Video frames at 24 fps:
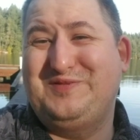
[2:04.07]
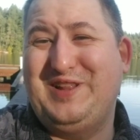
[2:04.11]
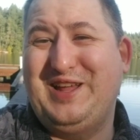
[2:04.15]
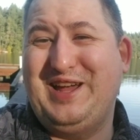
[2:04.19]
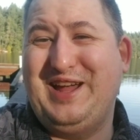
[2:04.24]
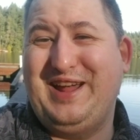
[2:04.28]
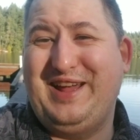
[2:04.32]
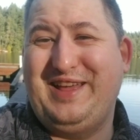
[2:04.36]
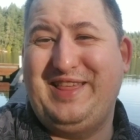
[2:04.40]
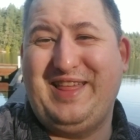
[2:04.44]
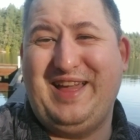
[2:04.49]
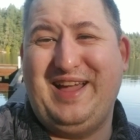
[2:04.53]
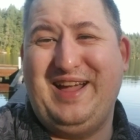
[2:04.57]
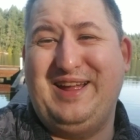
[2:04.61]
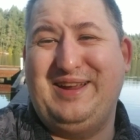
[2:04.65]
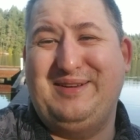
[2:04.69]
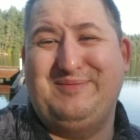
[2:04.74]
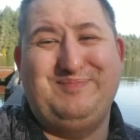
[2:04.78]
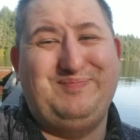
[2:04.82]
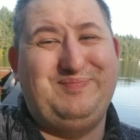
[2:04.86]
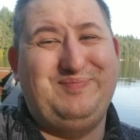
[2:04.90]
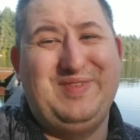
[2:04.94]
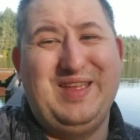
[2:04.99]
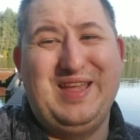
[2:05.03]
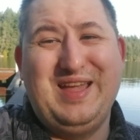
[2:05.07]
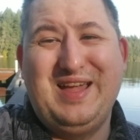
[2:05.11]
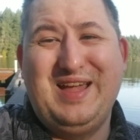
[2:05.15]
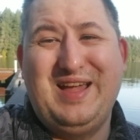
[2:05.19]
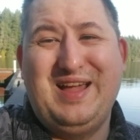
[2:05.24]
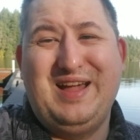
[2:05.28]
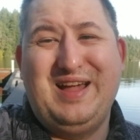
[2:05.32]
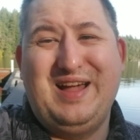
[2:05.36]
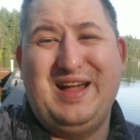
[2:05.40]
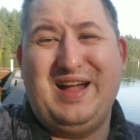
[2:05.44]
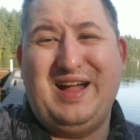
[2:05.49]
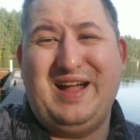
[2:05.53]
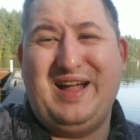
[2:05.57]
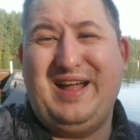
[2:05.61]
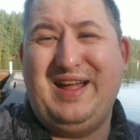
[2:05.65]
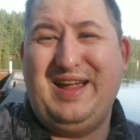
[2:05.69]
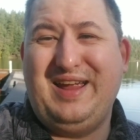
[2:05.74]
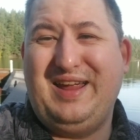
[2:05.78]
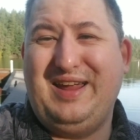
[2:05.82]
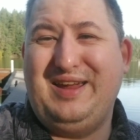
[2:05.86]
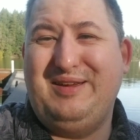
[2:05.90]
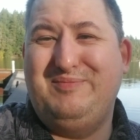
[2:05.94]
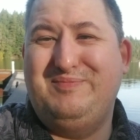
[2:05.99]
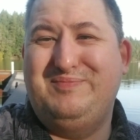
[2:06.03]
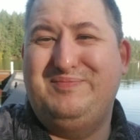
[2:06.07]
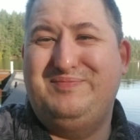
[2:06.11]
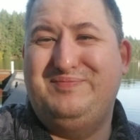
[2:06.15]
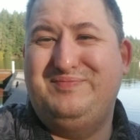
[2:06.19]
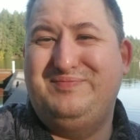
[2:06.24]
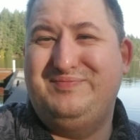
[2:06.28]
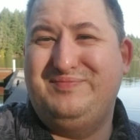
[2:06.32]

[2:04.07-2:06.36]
flags. I, I,